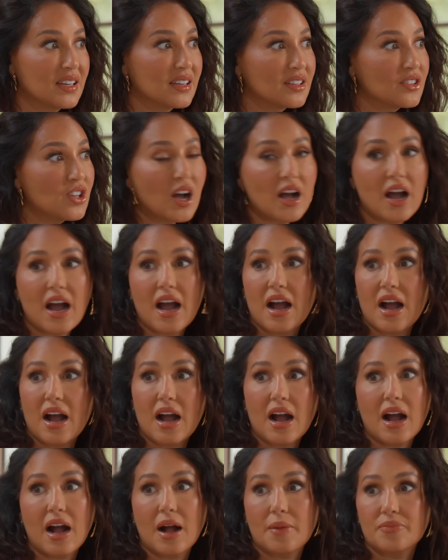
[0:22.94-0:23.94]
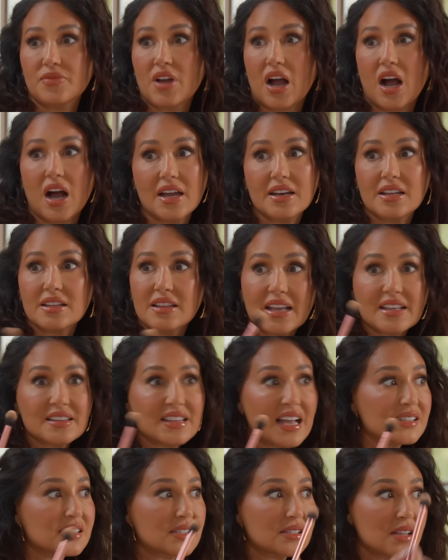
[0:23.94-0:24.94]
No, I'm the honest. Like
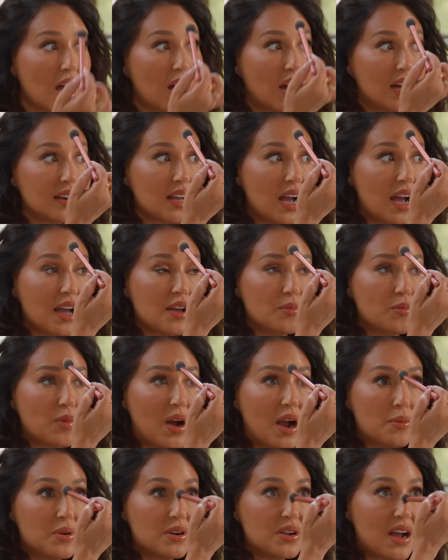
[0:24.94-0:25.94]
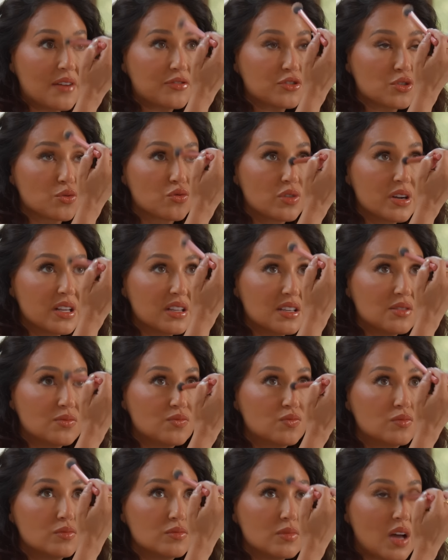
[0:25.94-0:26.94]
that's the honest. I I would have to really.
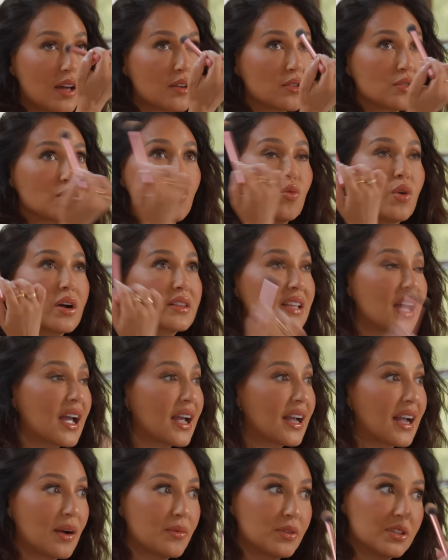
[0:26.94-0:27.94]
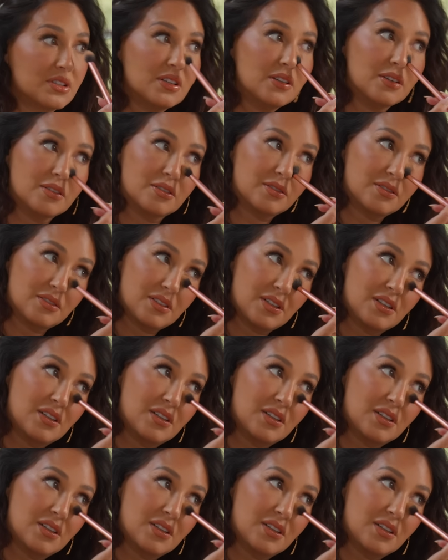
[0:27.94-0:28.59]
I don't know what the heck I would do.